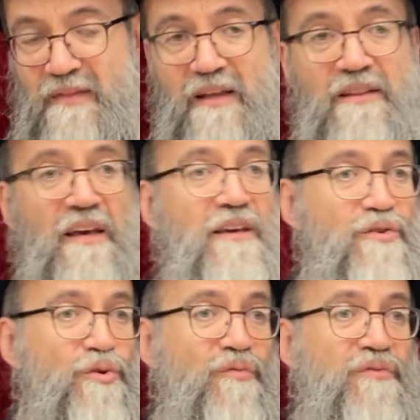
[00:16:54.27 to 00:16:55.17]
The
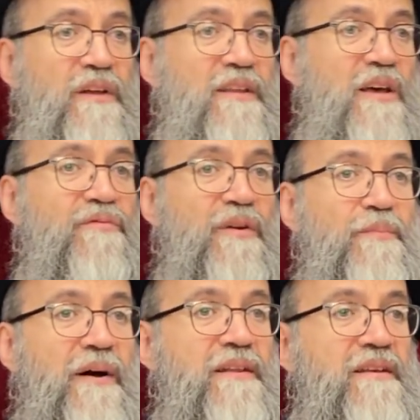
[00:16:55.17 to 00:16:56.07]
Eruv that
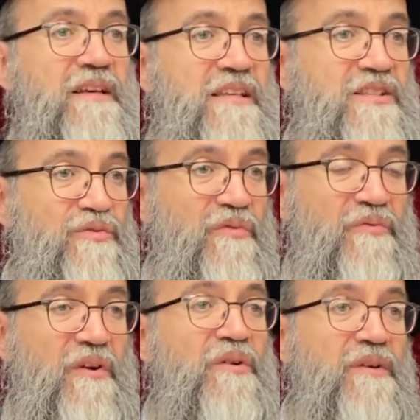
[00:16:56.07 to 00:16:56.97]
everybody is
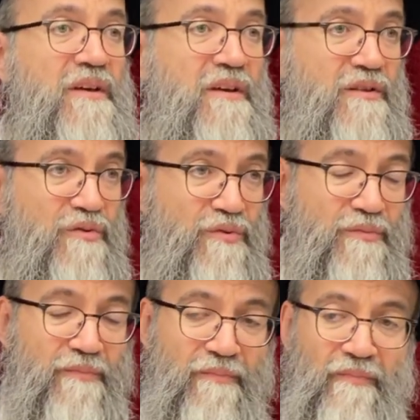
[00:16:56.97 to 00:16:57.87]
referring to
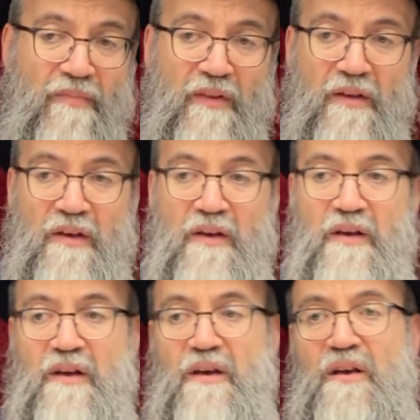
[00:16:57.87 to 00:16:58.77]

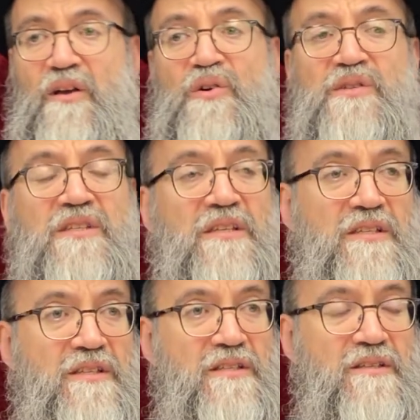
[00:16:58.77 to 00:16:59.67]

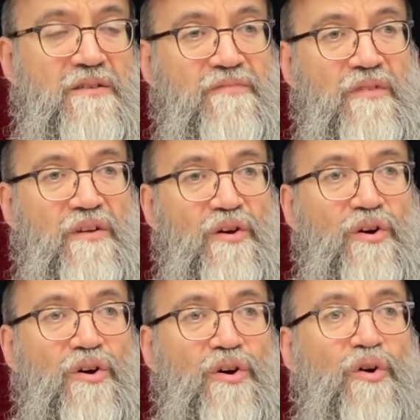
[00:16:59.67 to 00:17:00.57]
consists
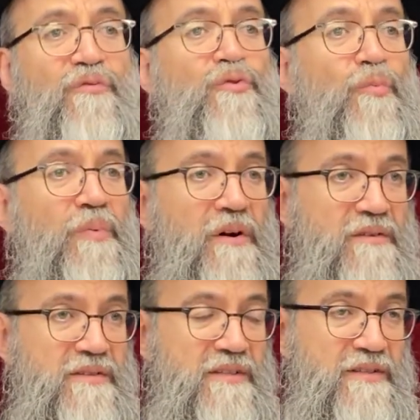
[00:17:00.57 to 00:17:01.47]
of two
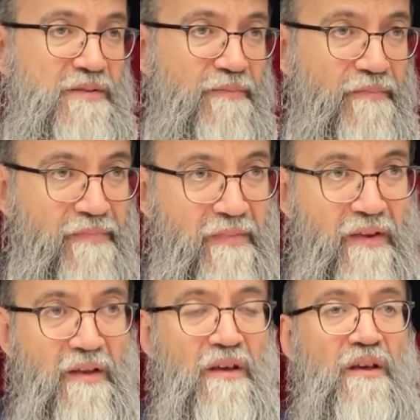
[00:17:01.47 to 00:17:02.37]
parts.
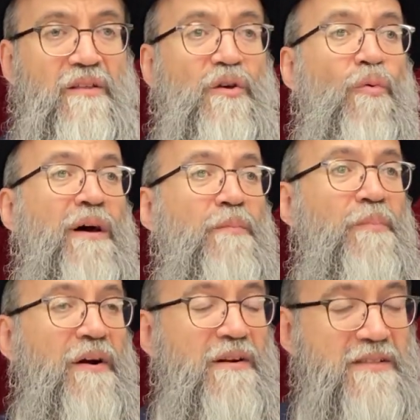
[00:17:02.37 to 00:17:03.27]
The one
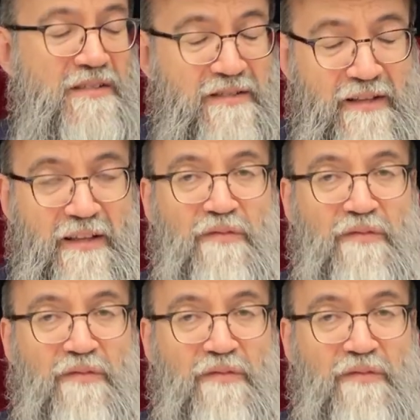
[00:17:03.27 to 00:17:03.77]
part that